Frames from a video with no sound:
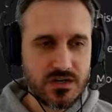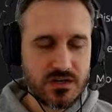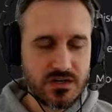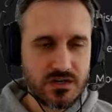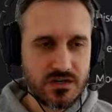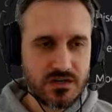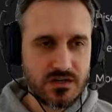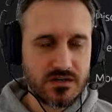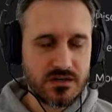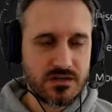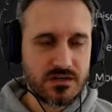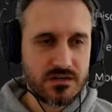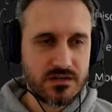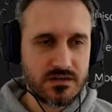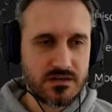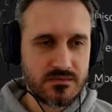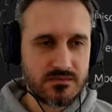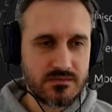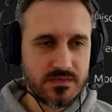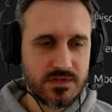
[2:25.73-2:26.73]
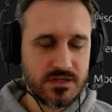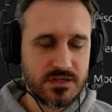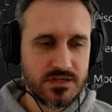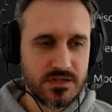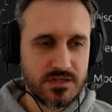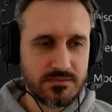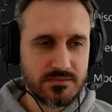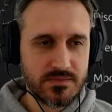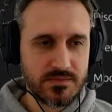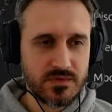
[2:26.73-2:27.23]

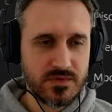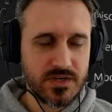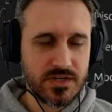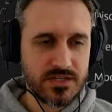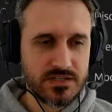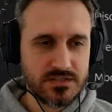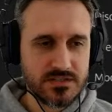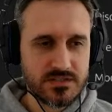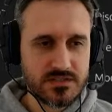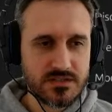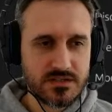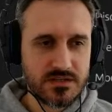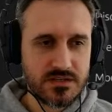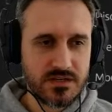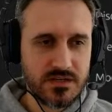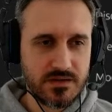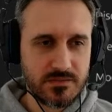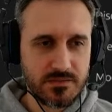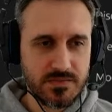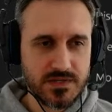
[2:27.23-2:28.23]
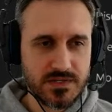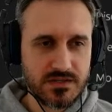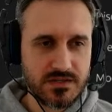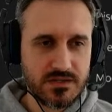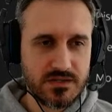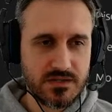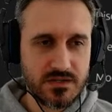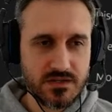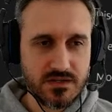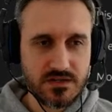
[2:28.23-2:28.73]
upgrades, but
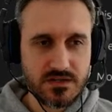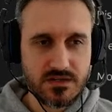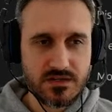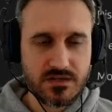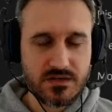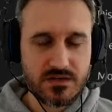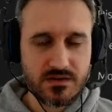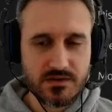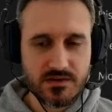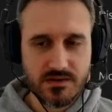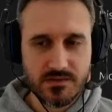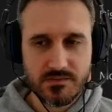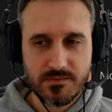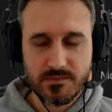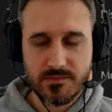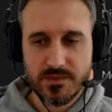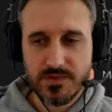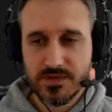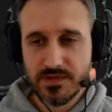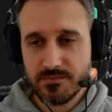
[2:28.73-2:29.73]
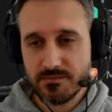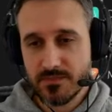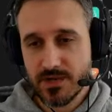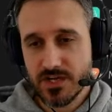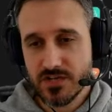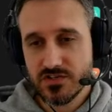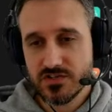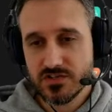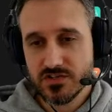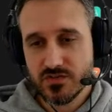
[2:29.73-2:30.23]
they are pretty
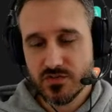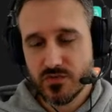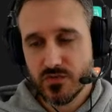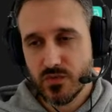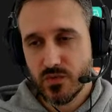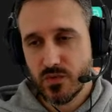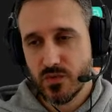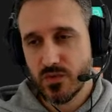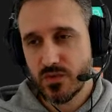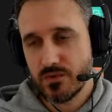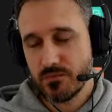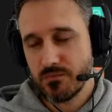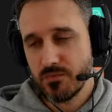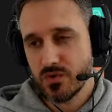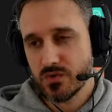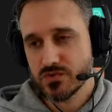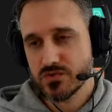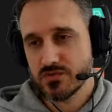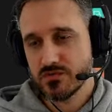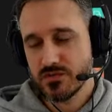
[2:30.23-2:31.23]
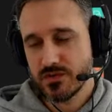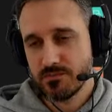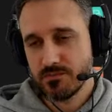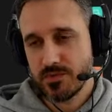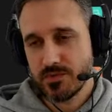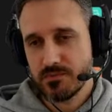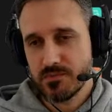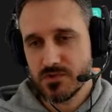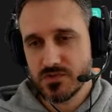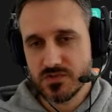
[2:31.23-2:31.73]
major for most of the
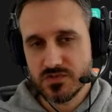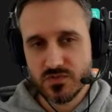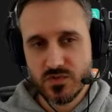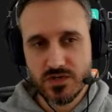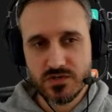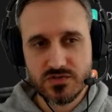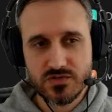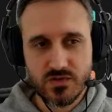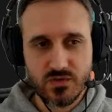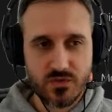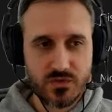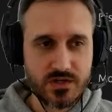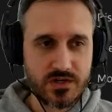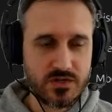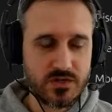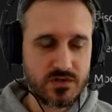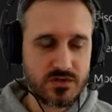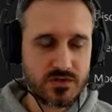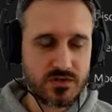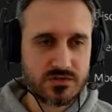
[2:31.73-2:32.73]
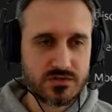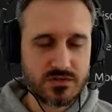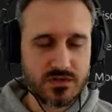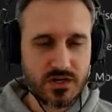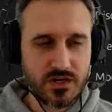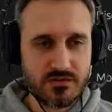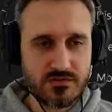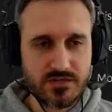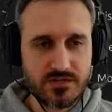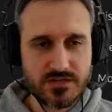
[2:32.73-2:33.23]
people as well. So we're going to
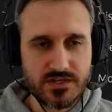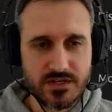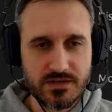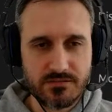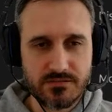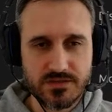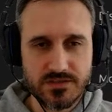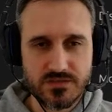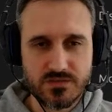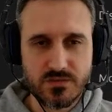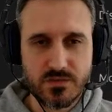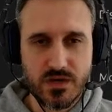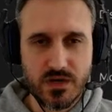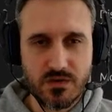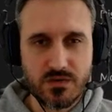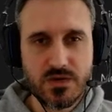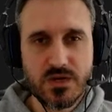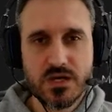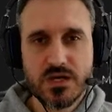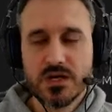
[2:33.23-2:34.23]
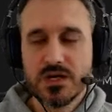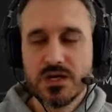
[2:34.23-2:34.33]
cover them as well.